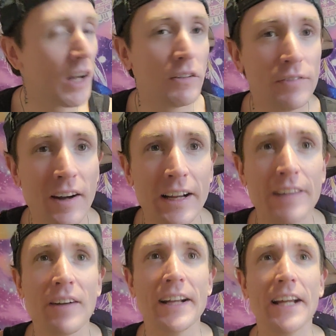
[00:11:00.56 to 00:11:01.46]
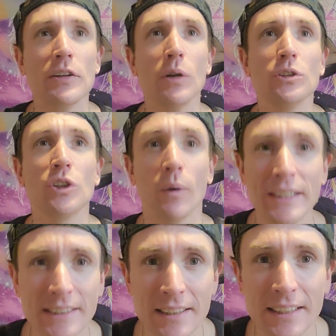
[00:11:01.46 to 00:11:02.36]
fuck, if I get no
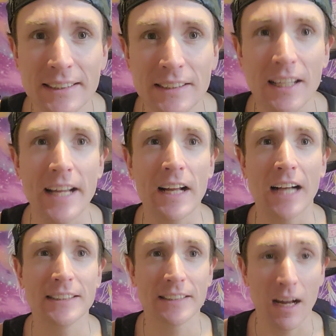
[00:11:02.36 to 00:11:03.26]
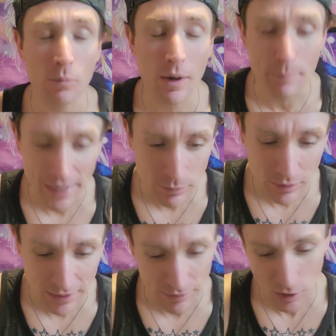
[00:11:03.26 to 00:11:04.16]
choice in this, like I said, I want pain
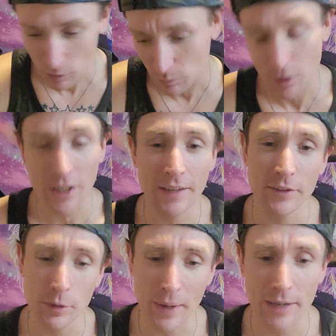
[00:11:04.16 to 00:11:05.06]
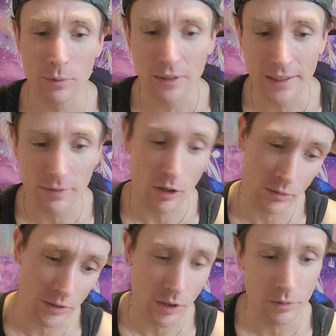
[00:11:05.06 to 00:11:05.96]
relief. No, we're not giving you pain relief.
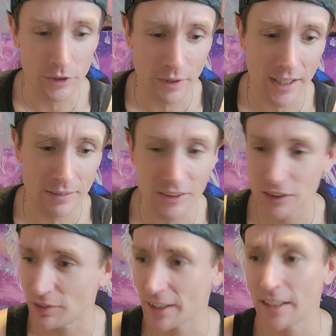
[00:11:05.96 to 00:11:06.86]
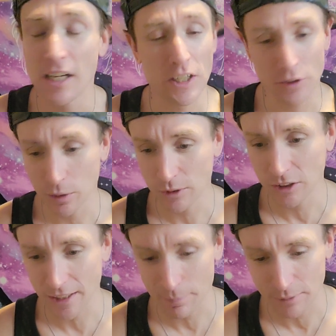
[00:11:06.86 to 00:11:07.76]
Oh, no, you gotta just fucking, no
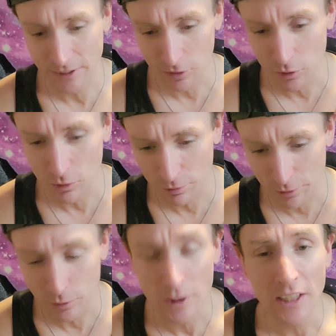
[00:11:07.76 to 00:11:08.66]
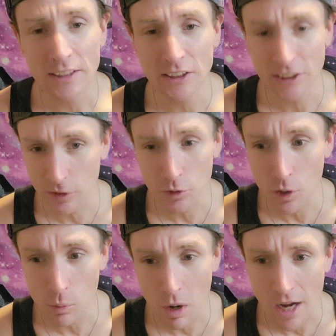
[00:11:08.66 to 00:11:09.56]
sleep, still no food, still
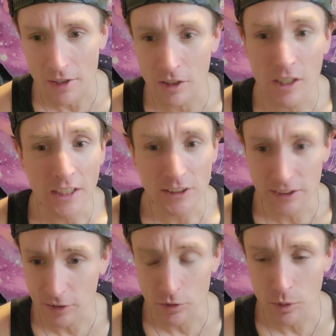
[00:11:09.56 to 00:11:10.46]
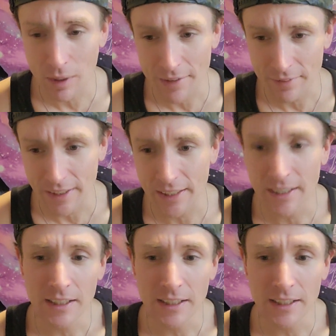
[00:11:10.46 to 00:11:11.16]
no water, still no IV.